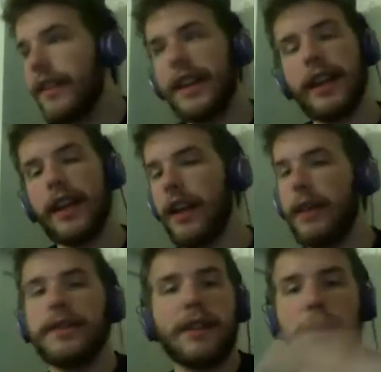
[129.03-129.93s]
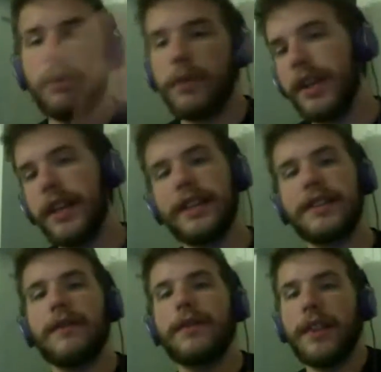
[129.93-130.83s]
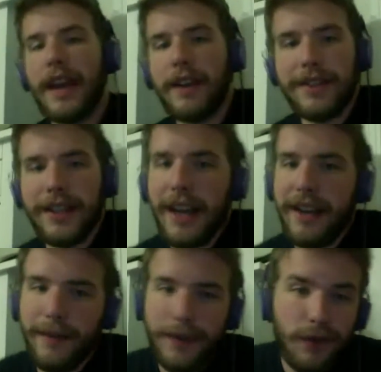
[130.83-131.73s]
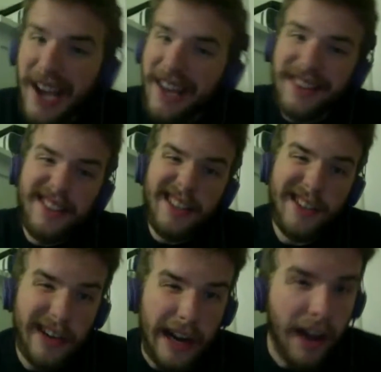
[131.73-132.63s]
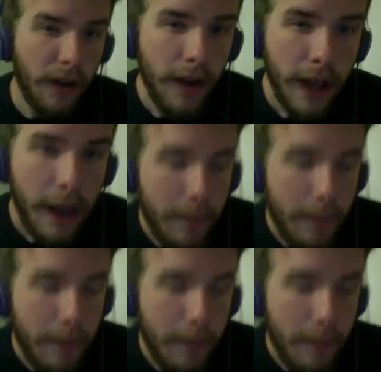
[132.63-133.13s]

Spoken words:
it was going to be really easy for the house to kind of unite and send her out.